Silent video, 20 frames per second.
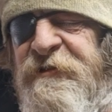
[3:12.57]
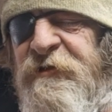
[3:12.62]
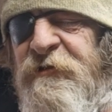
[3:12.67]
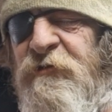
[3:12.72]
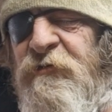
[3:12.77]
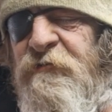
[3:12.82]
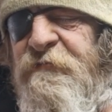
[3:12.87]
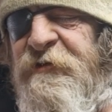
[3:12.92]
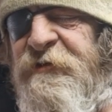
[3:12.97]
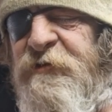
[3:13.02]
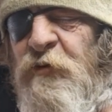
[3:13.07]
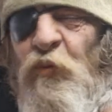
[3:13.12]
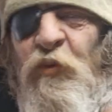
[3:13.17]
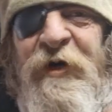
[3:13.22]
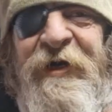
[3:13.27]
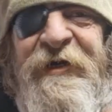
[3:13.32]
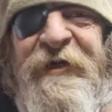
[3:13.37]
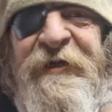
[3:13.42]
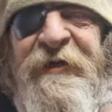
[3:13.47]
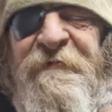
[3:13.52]
too, but the
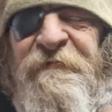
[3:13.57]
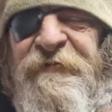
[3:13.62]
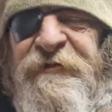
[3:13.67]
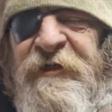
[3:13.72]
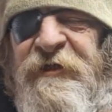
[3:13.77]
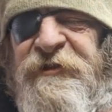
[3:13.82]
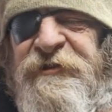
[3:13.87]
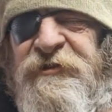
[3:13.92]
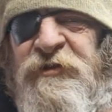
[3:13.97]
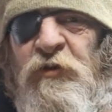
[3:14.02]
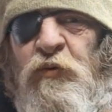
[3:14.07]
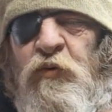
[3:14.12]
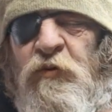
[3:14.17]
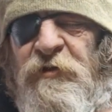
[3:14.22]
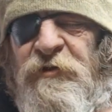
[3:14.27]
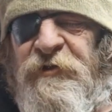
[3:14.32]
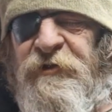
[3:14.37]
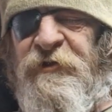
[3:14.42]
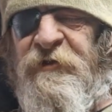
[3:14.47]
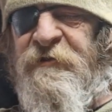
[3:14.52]
wick and everything still
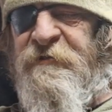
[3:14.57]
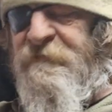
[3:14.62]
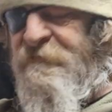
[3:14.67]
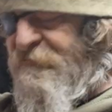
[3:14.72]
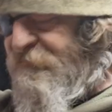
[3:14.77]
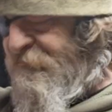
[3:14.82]
worked good.